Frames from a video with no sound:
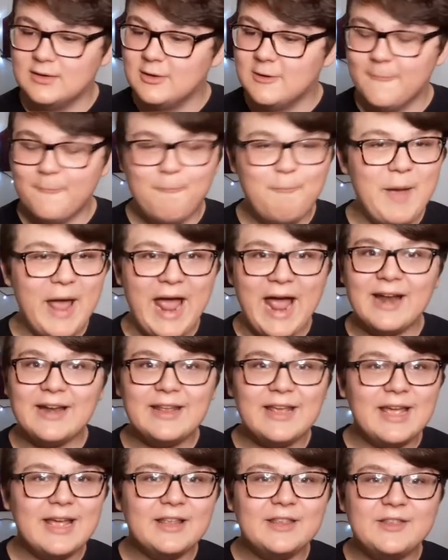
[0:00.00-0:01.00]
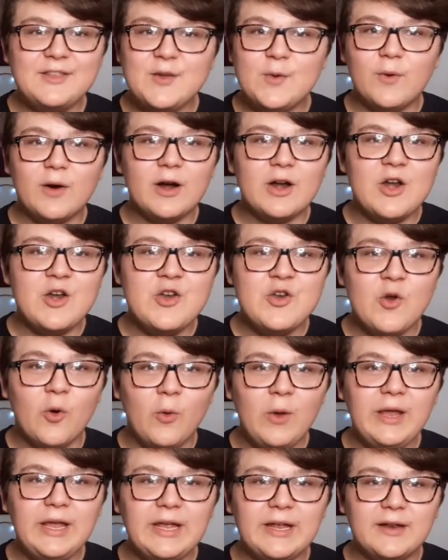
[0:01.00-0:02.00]
ban kids. You are
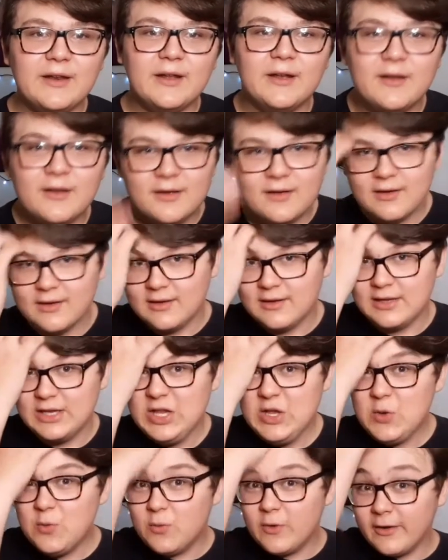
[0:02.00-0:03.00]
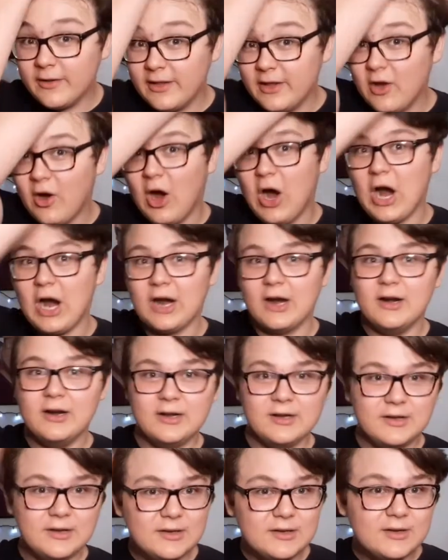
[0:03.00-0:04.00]
annoying. You really are.
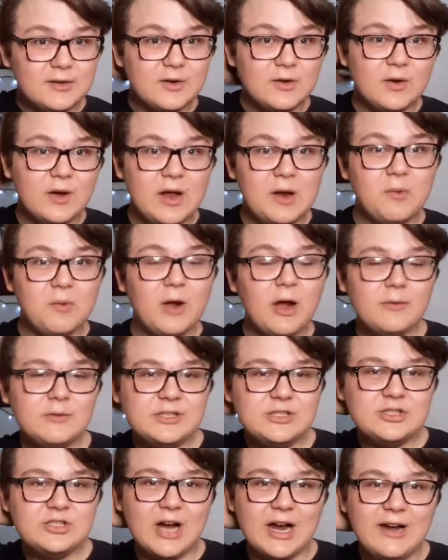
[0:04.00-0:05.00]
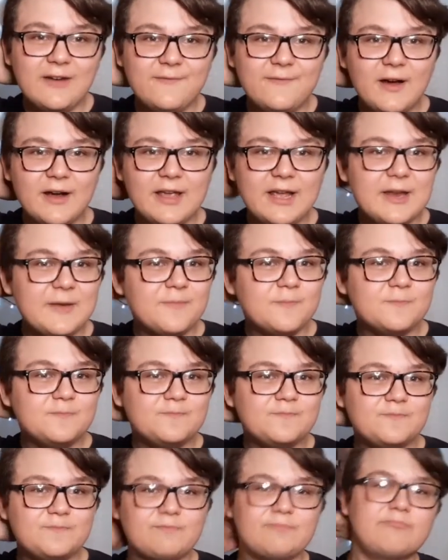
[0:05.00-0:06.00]
And when I'm just trying to fucking
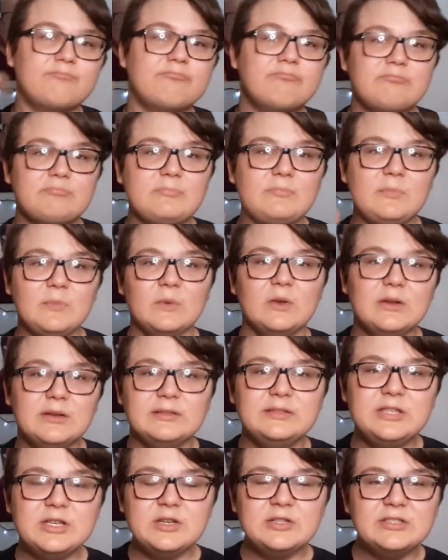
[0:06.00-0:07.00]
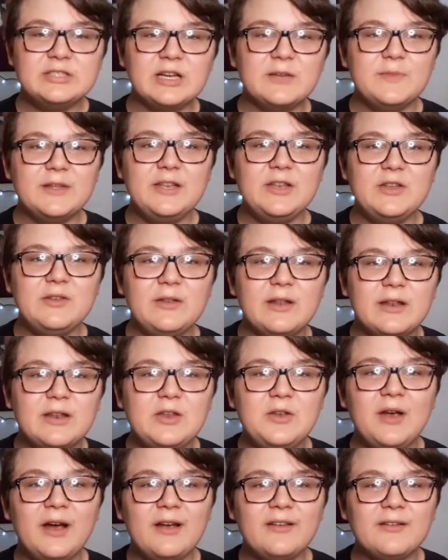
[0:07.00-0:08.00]
do something, you,
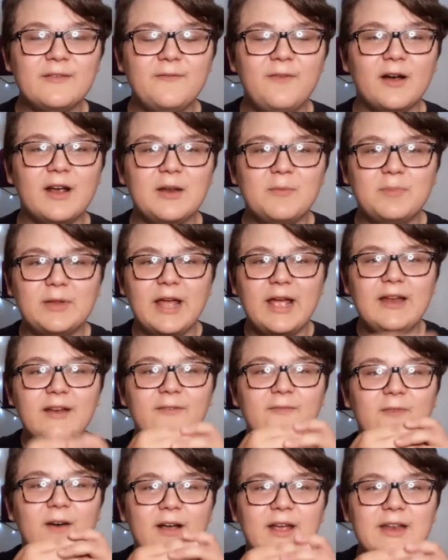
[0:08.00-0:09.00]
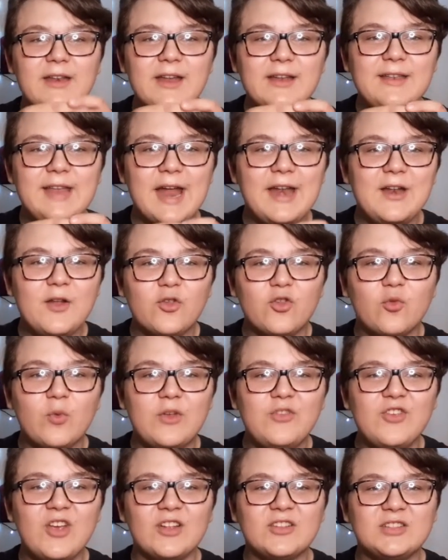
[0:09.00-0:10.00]
you guys are fucking playing your fucking Nintendo
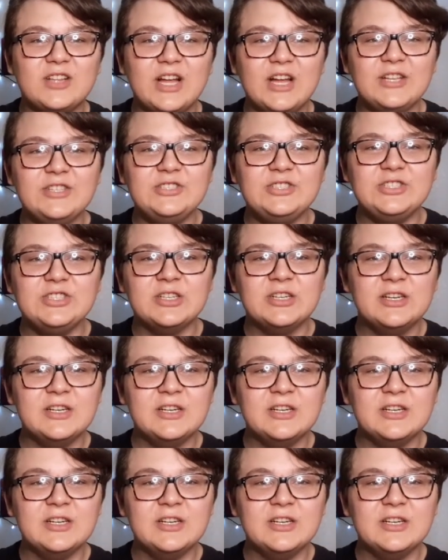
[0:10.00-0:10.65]
Switch at lunch.